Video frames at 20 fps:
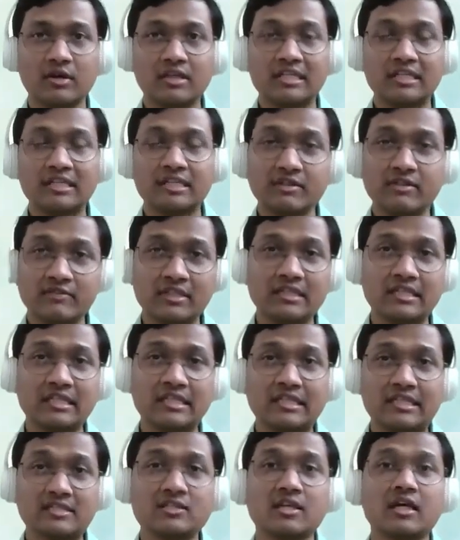even when
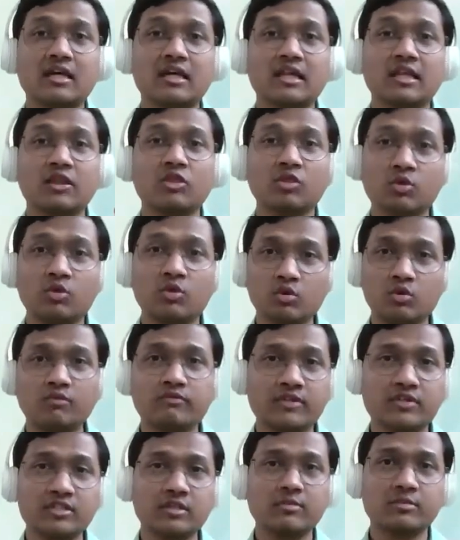there is no
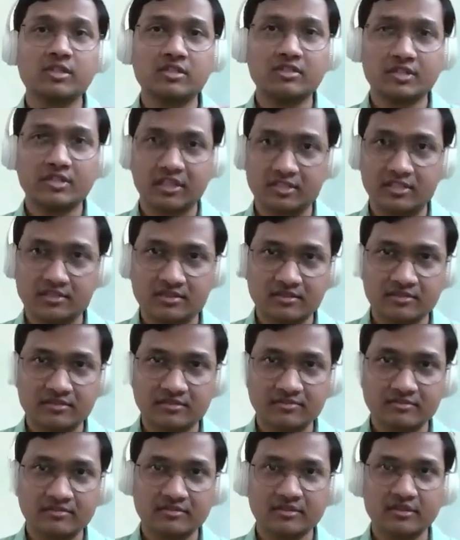visible stress.
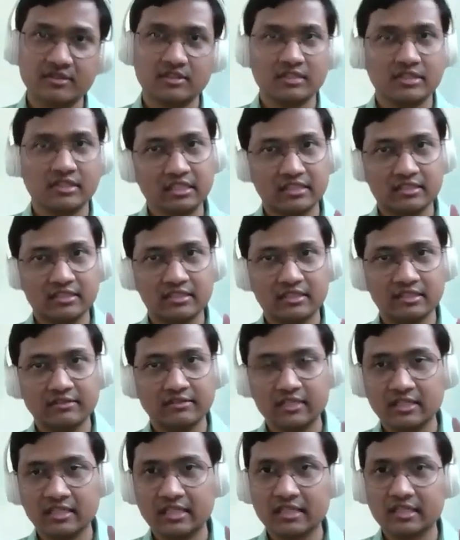
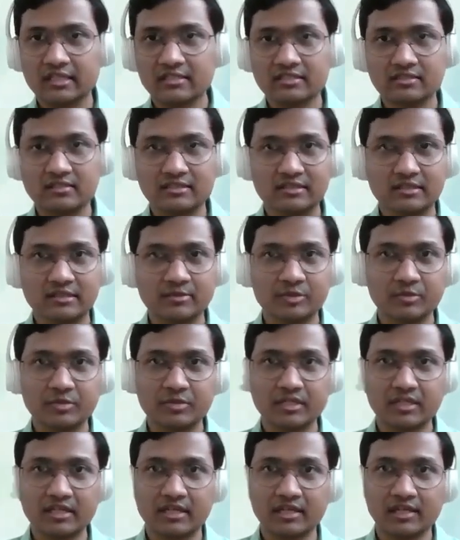Even then,
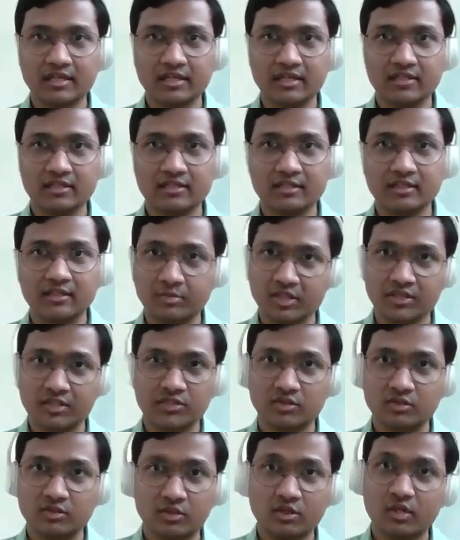people can get
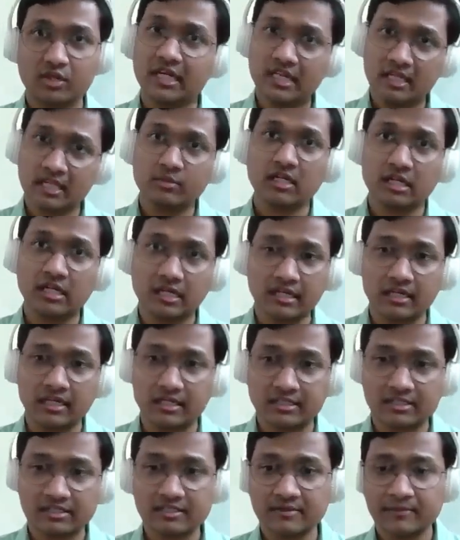depression or any mental
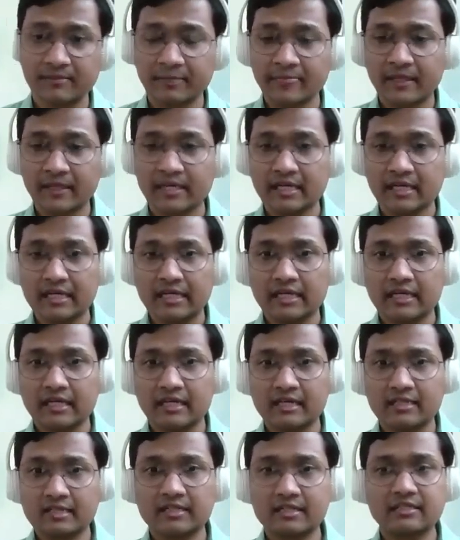illness.
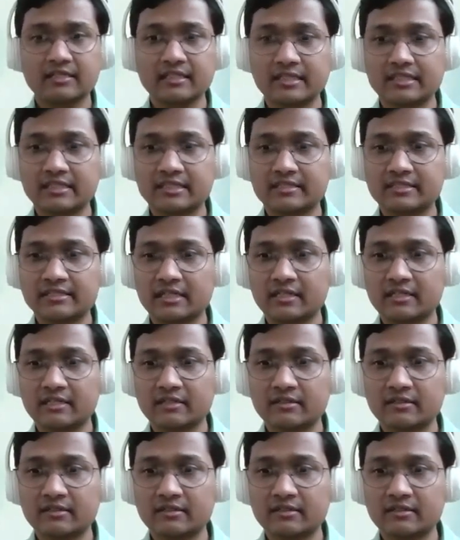Another thing is that